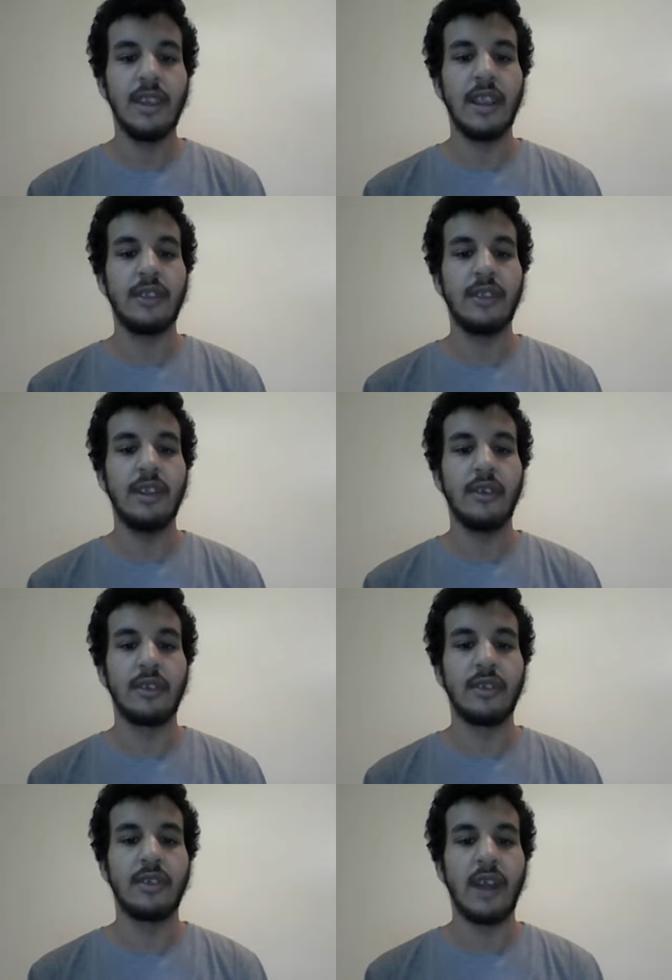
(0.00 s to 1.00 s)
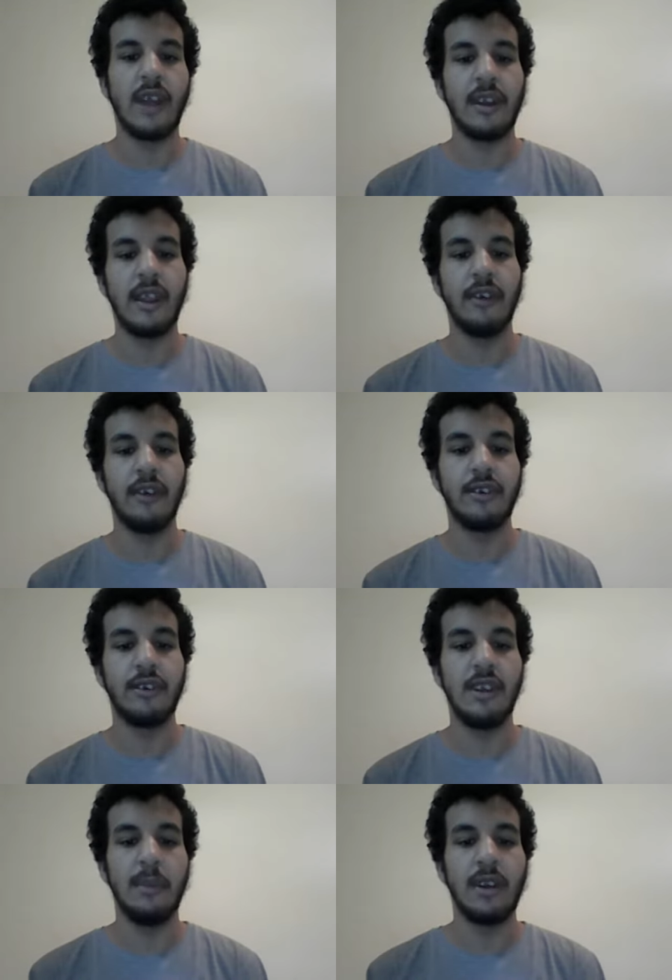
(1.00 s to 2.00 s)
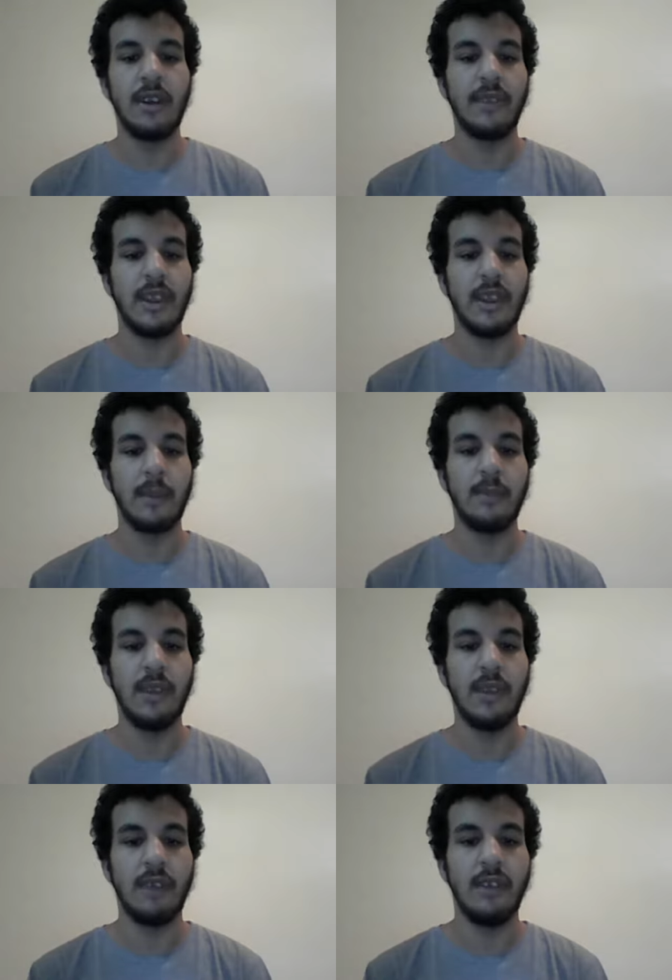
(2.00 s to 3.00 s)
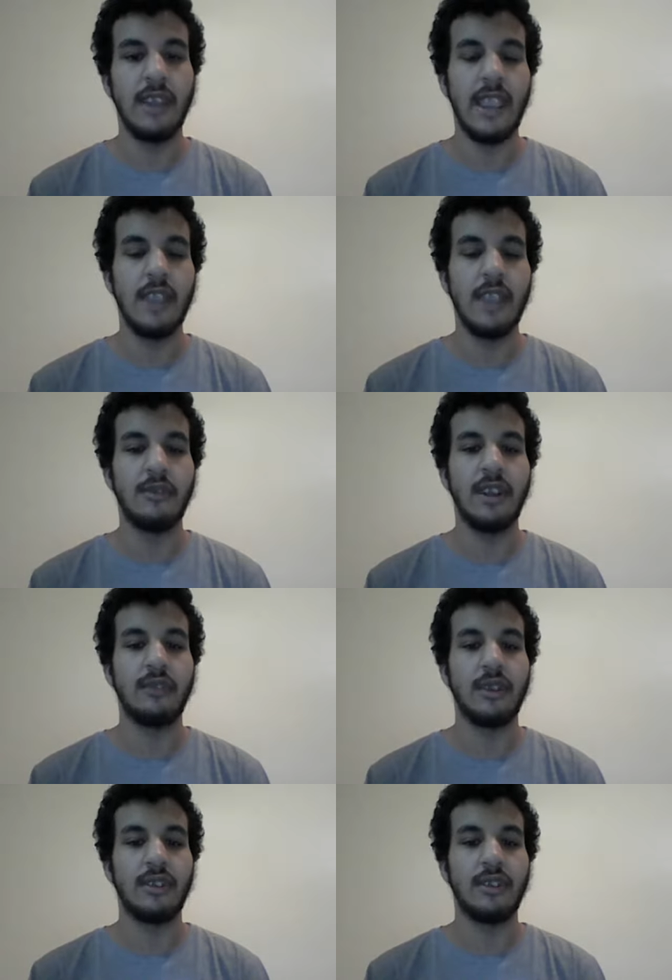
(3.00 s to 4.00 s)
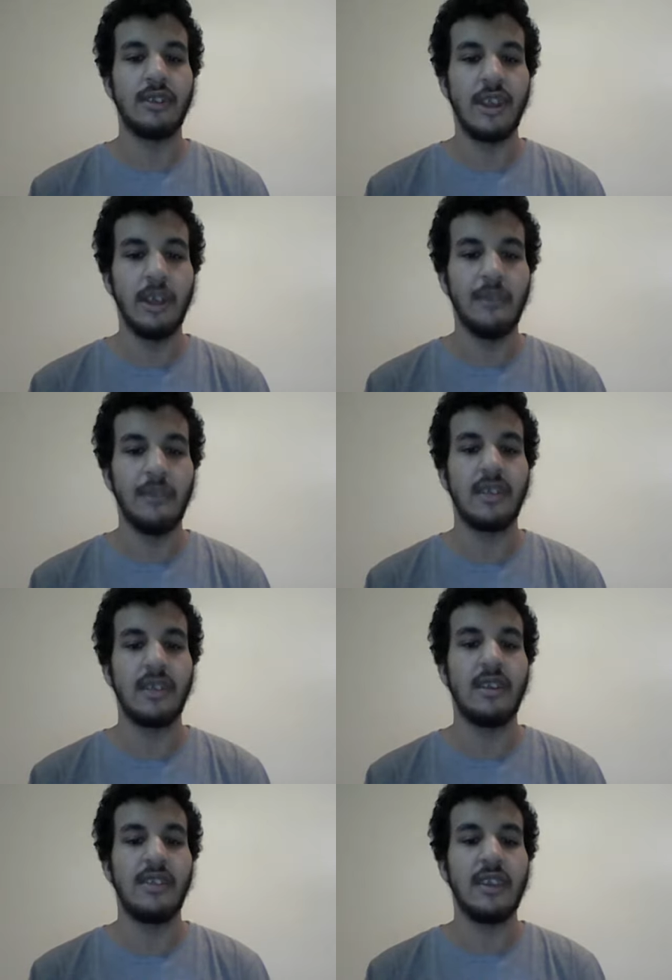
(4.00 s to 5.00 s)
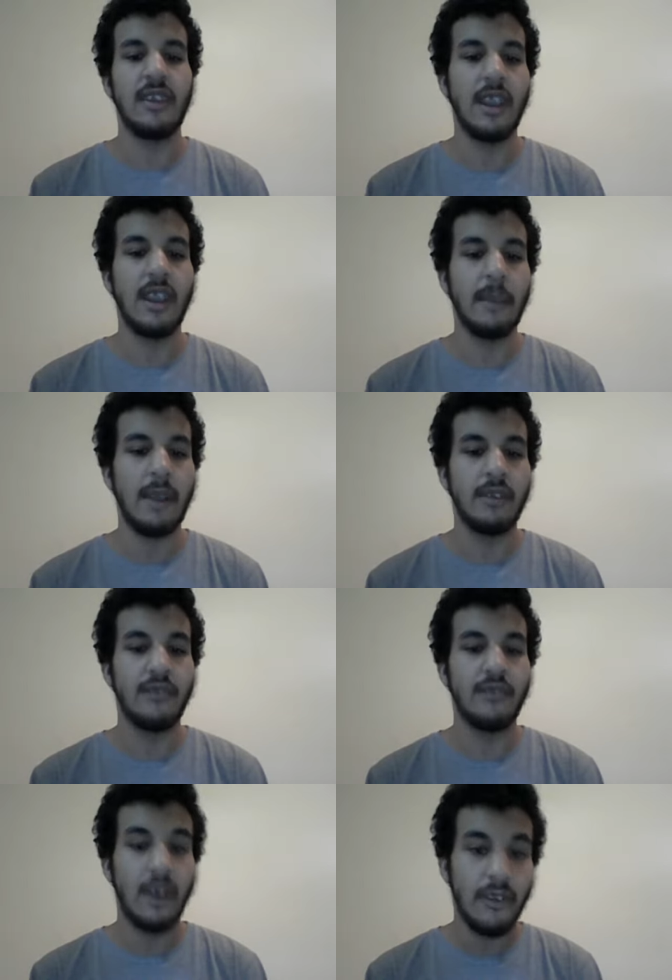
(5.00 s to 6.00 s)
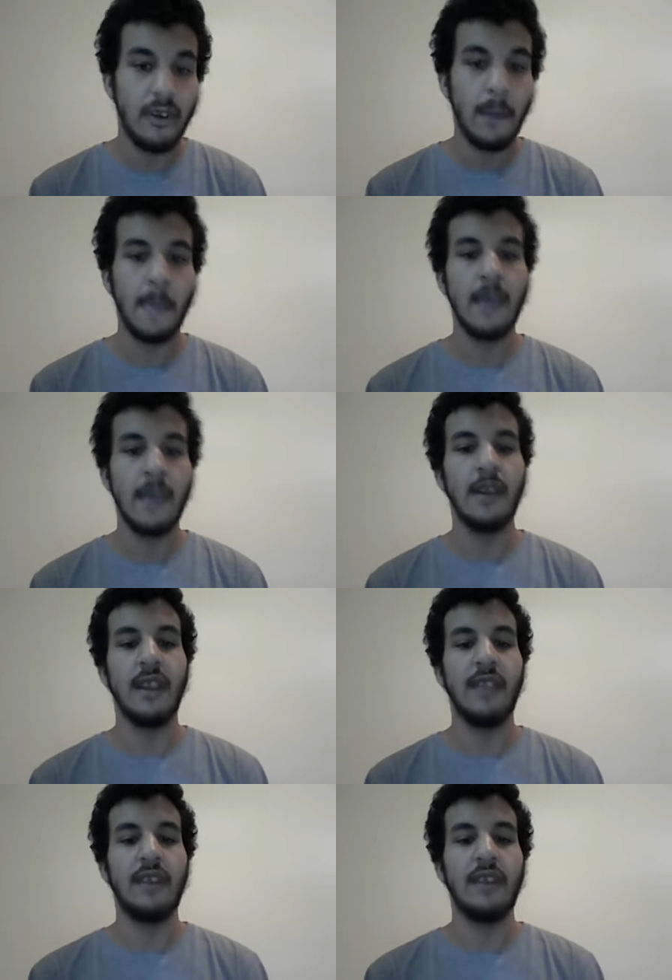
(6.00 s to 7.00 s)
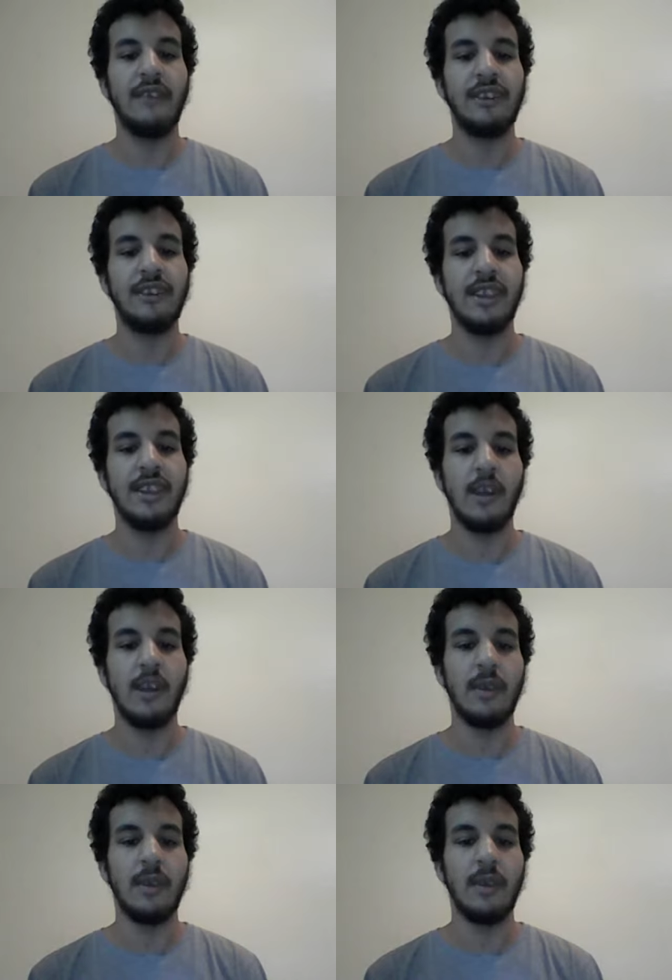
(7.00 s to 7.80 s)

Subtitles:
gets the Scott character. He becomes really angry and threatens to kill him if he says anything again about his father, and then eventually he